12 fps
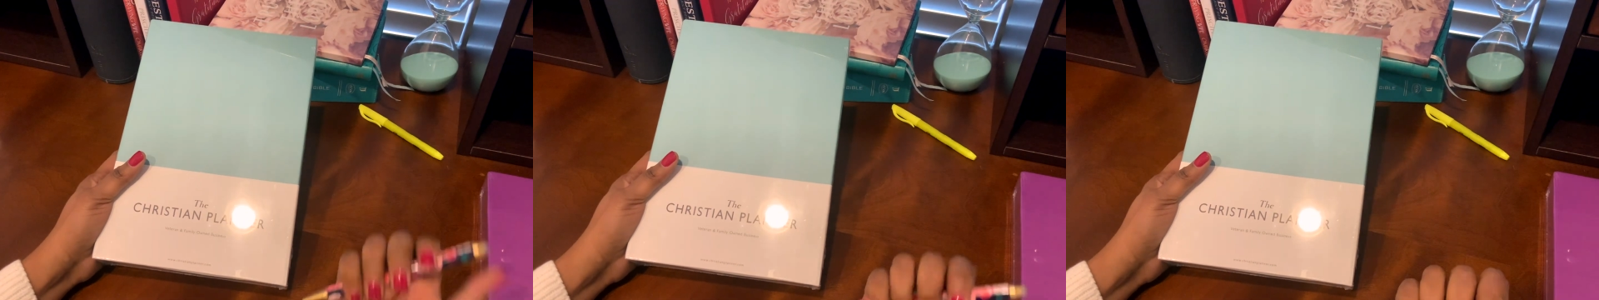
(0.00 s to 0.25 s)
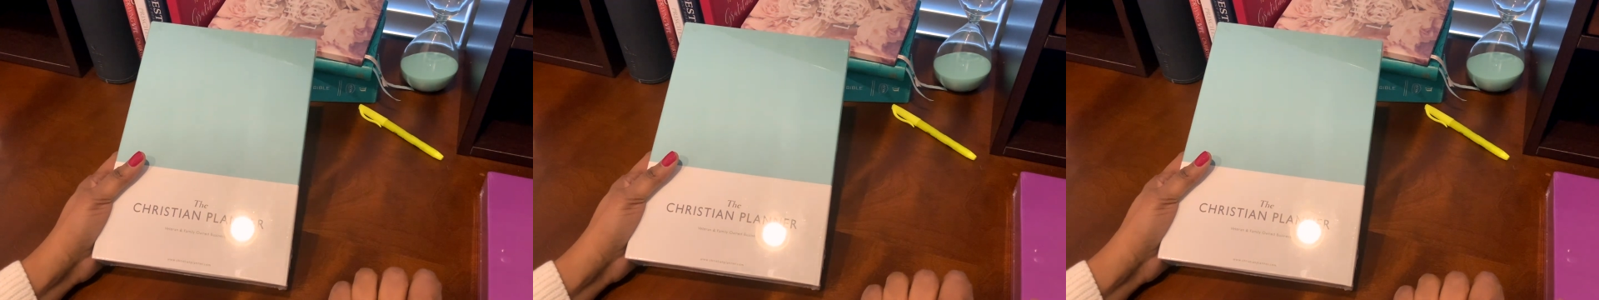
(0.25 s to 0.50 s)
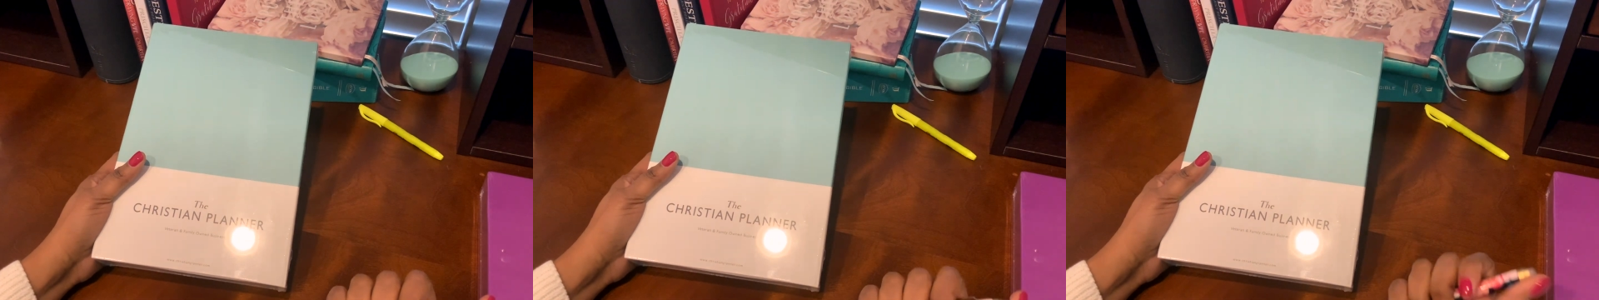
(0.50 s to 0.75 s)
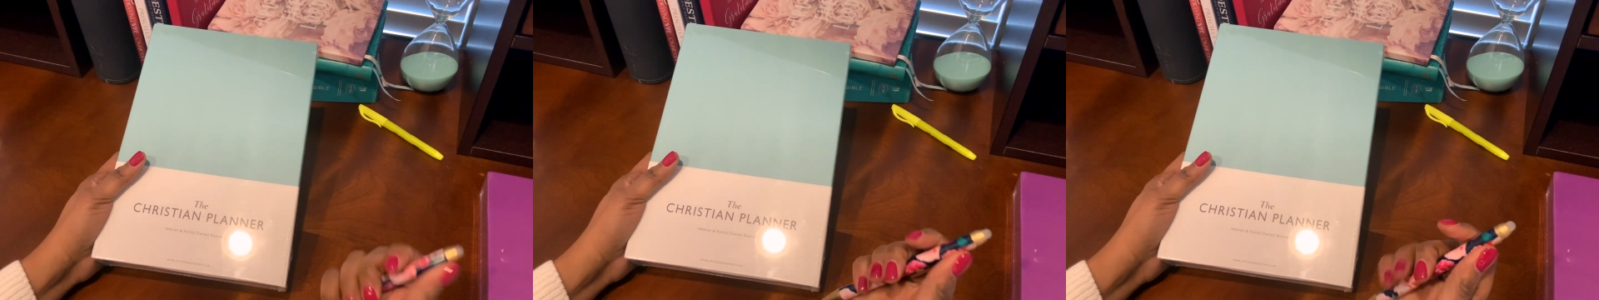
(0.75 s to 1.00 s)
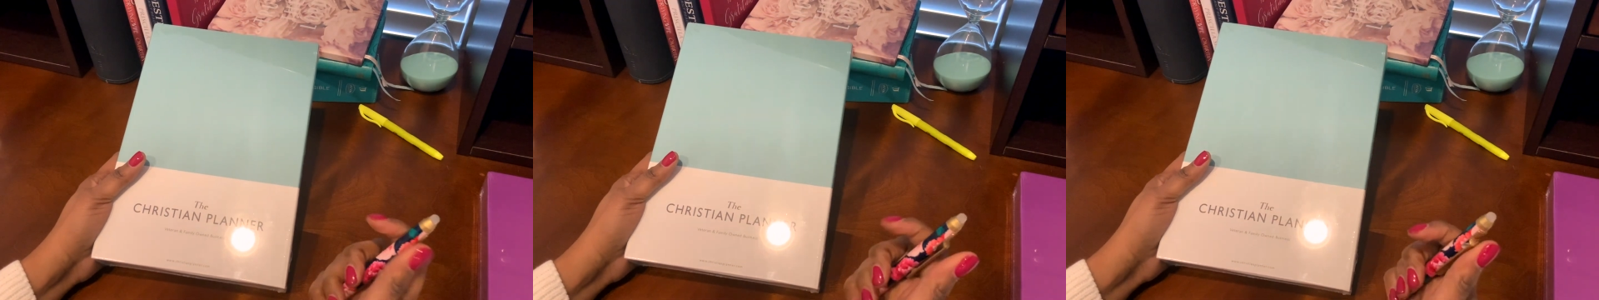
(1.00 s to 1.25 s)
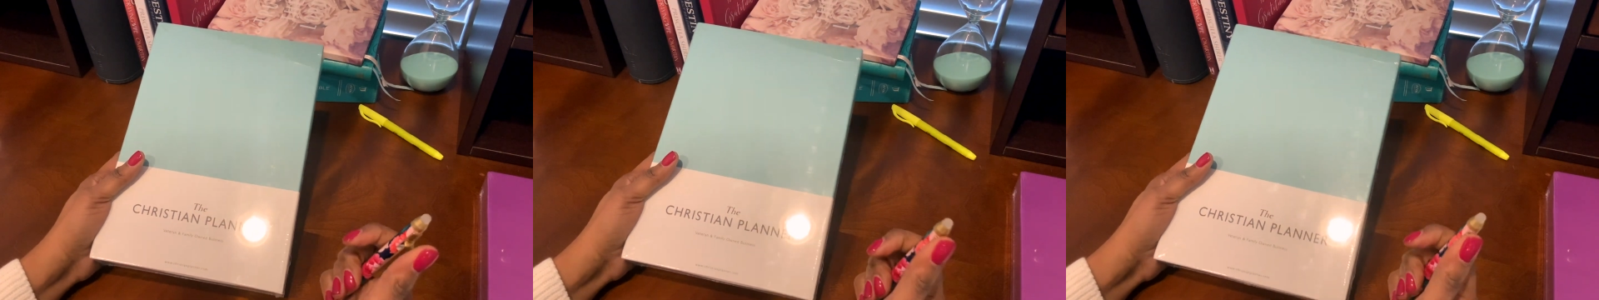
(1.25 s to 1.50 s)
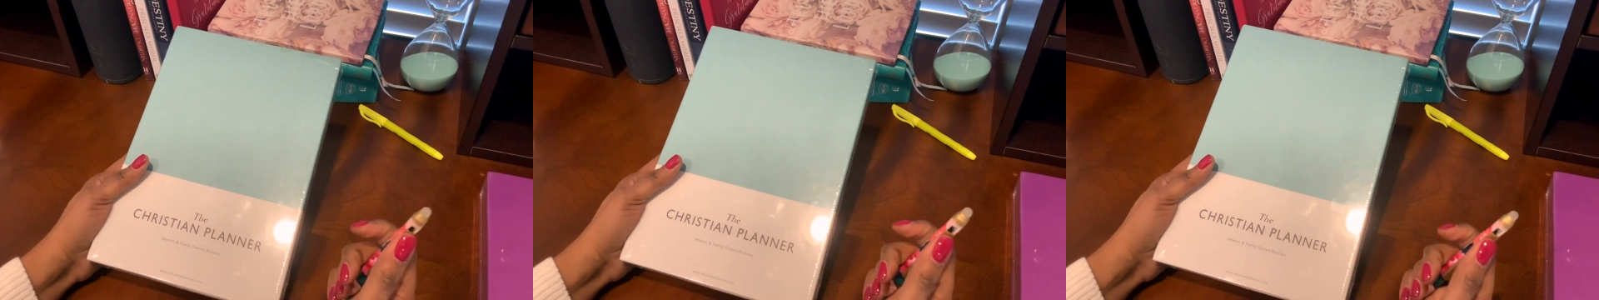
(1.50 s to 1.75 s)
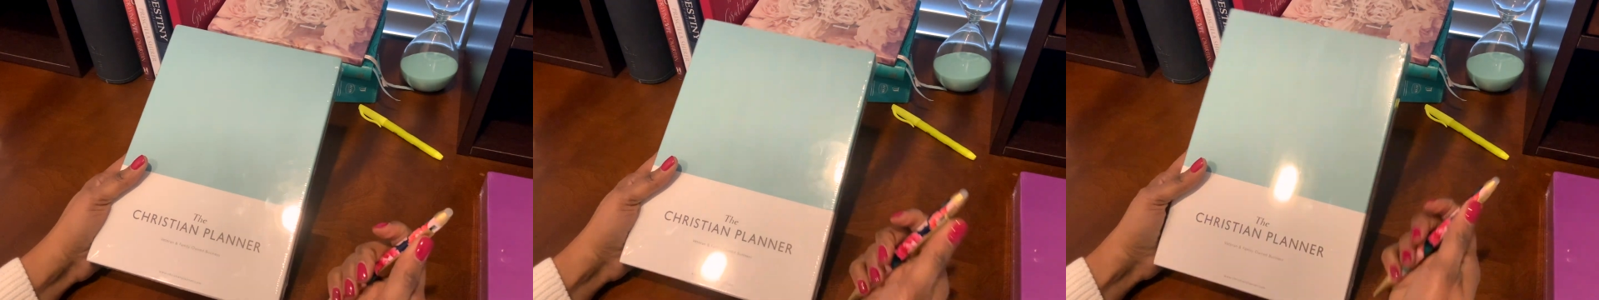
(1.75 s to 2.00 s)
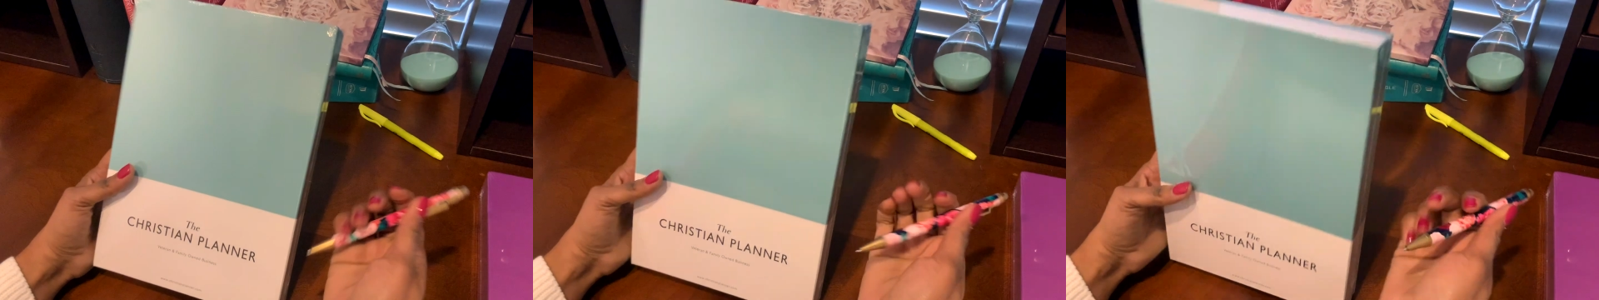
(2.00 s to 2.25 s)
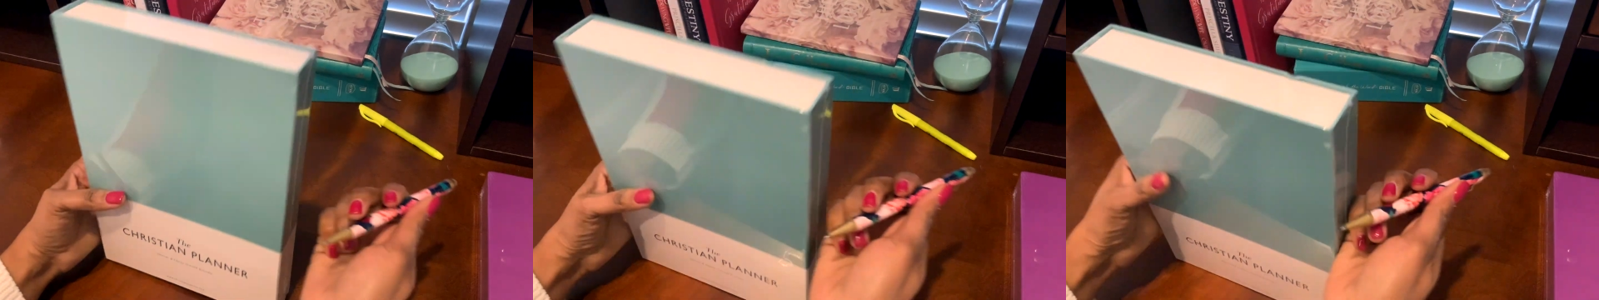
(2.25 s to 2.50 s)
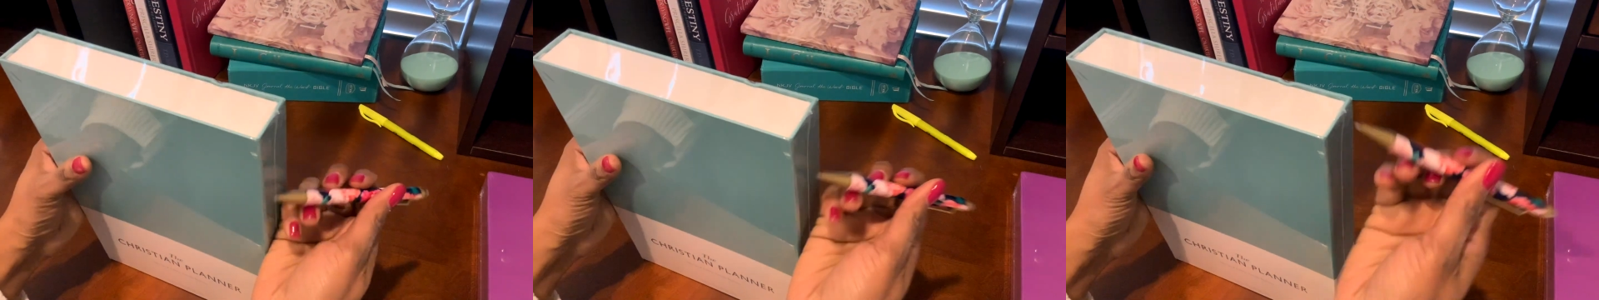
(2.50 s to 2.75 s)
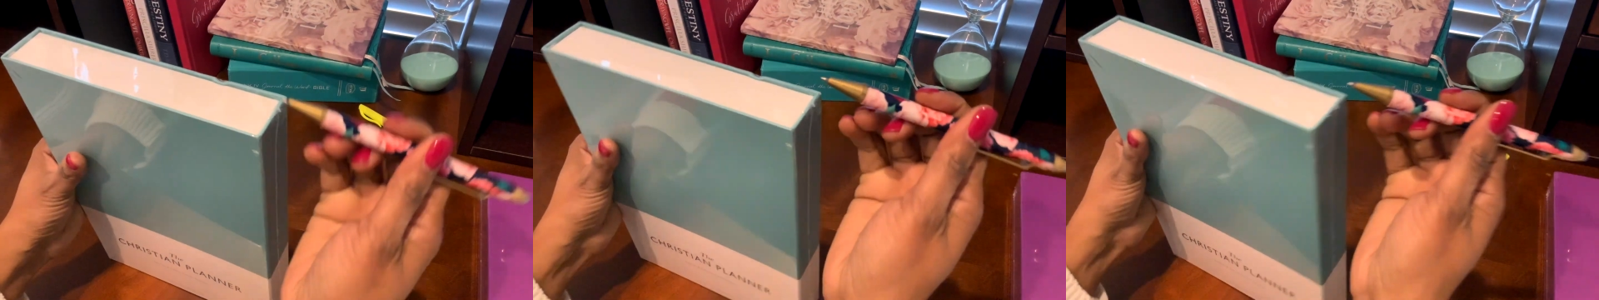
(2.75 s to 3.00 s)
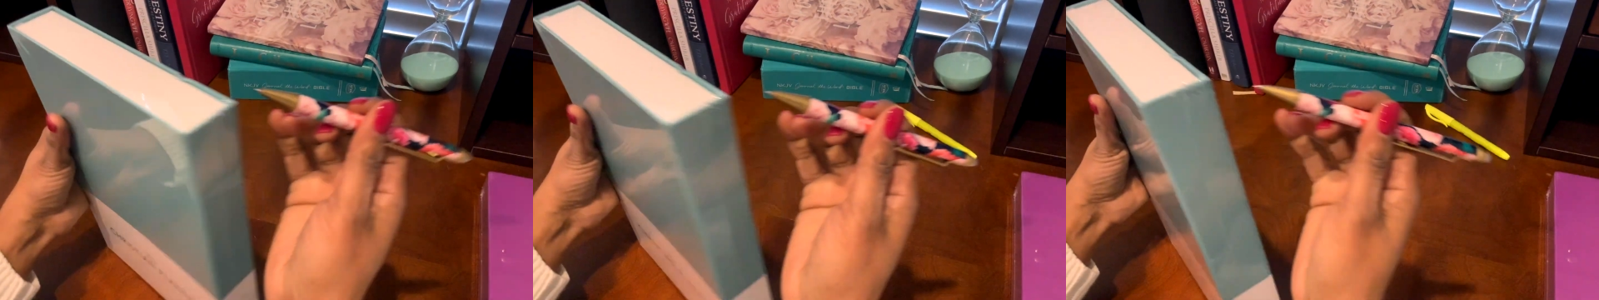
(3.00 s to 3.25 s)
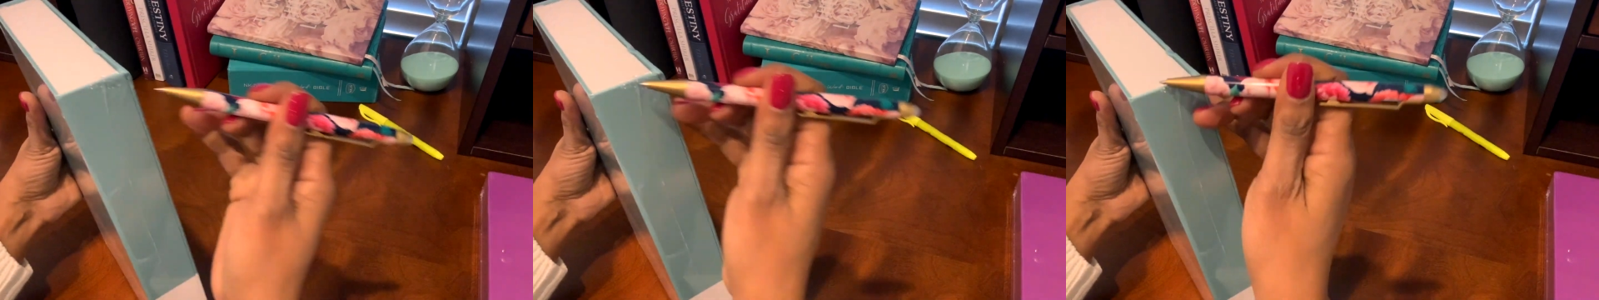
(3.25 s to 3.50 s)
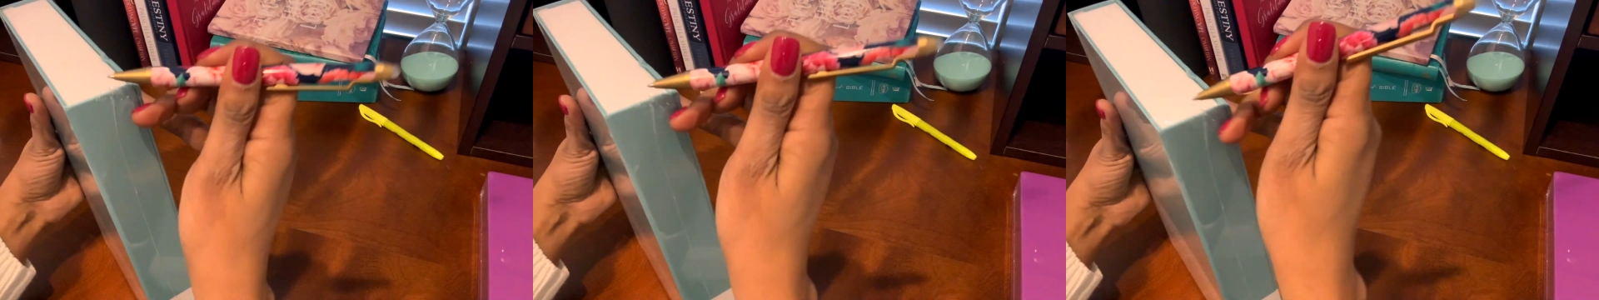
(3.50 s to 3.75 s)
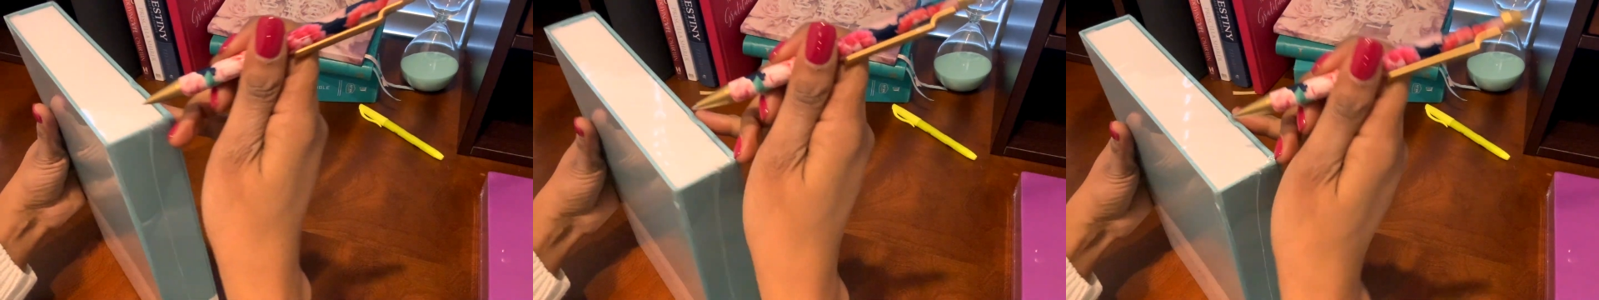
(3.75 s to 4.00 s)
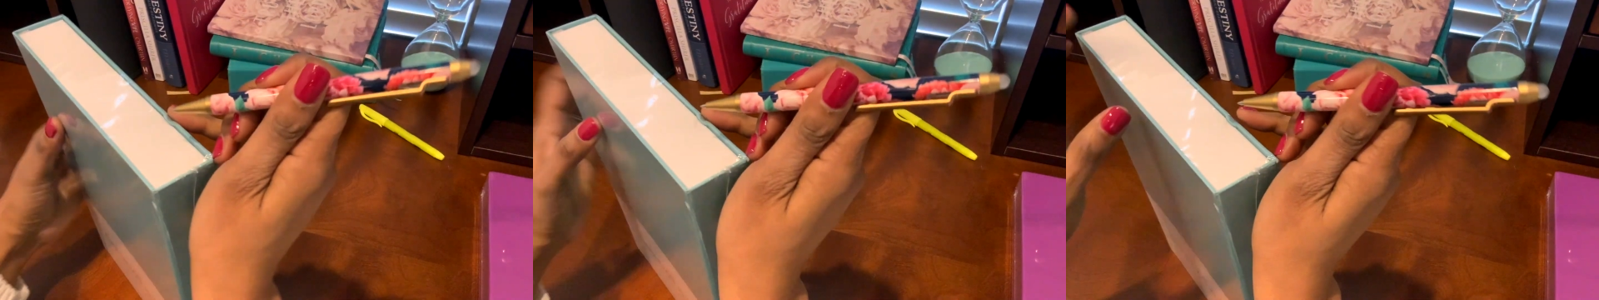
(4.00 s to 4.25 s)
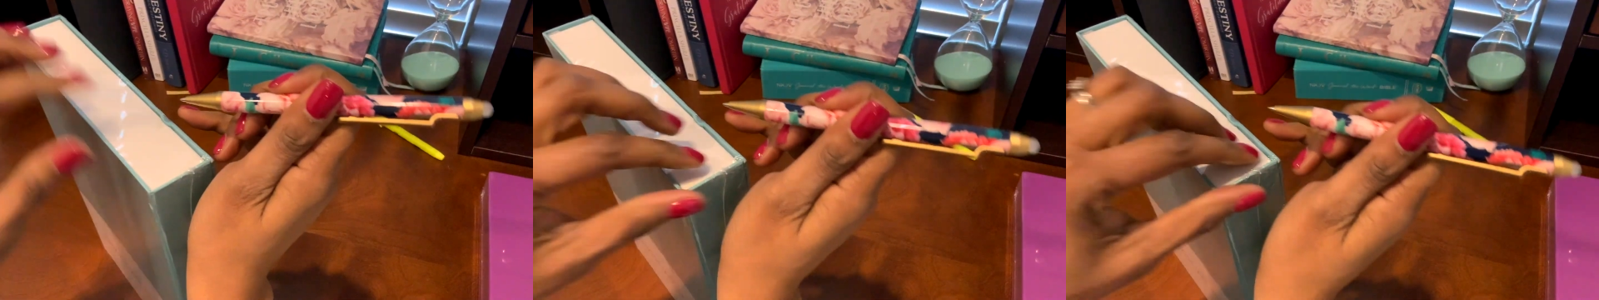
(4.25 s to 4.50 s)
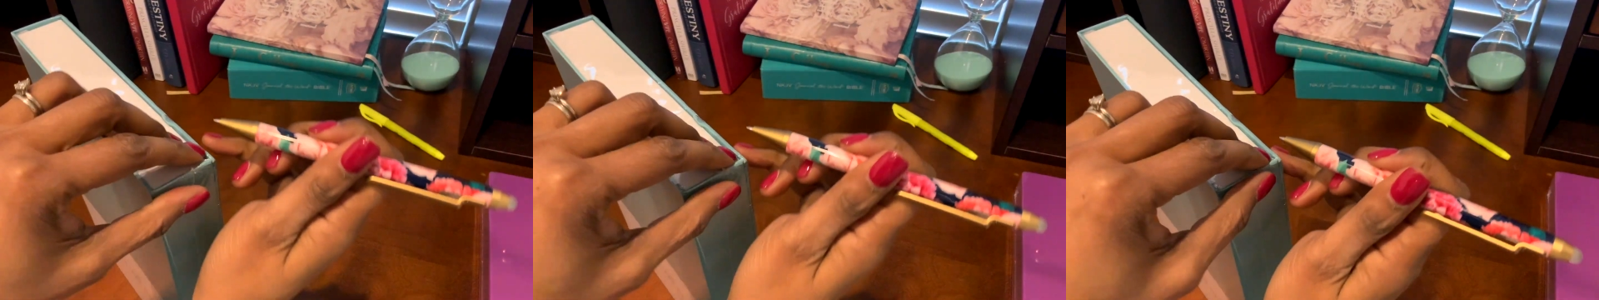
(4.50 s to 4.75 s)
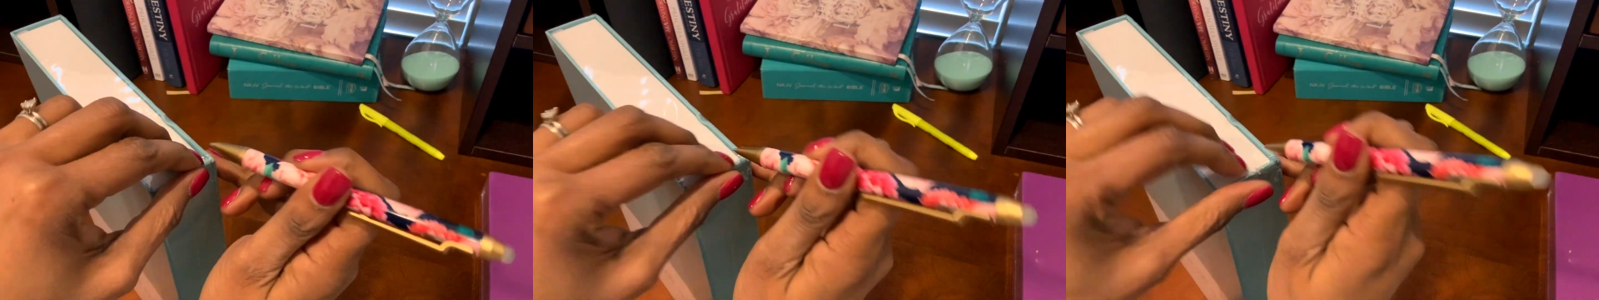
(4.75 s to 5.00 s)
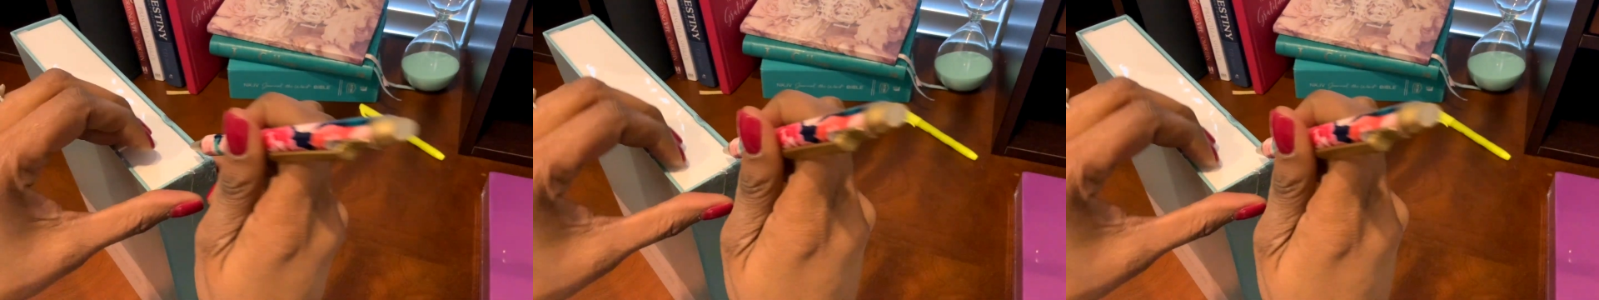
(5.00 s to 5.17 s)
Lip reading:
(no speaker visible)